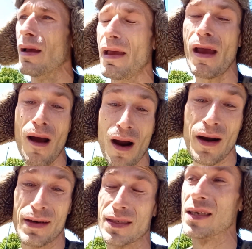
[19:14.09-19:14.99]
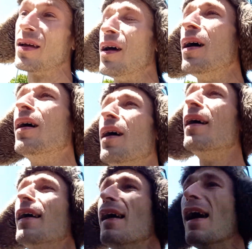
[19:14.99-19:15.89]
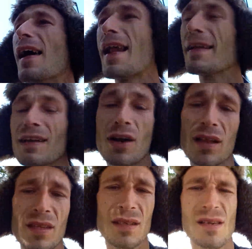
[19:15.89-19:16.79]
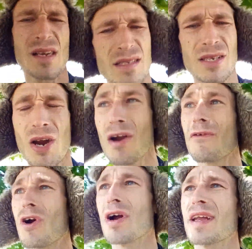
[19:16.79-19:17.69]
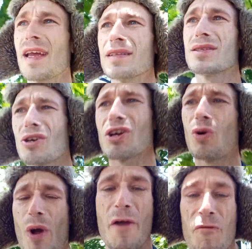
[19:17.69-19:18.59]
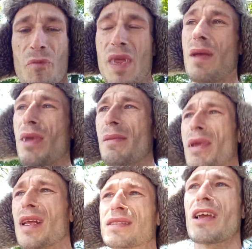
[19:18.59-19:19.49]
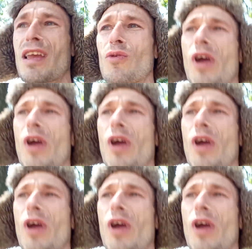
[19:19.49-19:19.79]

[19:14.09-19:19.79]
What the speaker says: it hurts. And I did nothing to deserve her getting taken away from me being taken